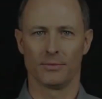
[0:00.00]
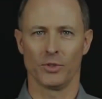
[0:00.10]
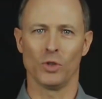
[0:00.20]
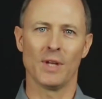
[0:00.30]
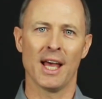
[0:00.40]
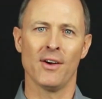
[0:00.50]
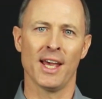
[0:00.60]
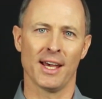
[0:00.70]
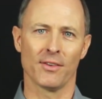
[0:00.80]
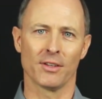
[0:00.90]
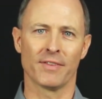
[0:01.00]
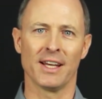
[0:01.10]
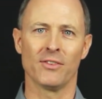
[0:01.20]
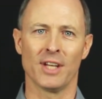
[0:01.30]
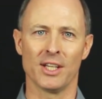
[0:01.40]
You now have the
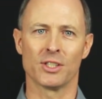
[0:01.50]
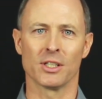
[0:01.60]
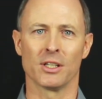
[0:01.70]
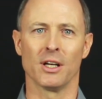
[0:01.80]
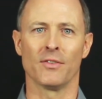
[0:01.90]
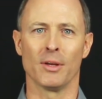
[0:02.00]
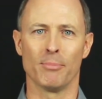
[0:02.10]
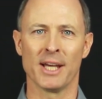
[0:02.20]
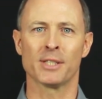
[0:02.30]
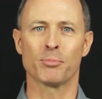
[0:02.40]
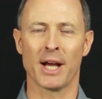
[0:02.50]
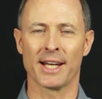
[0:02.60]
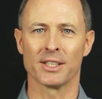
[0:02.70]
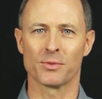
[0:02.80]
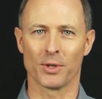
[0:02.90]
foundation of a best
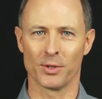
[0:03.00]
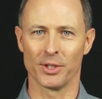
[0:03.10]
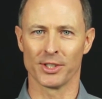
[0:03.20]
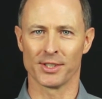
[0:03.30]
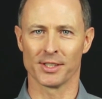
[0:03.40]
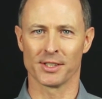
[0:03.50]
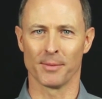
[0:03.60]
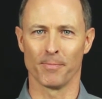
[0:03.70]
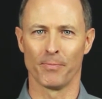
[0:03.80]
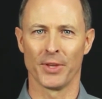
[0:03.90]
practice recruiting system: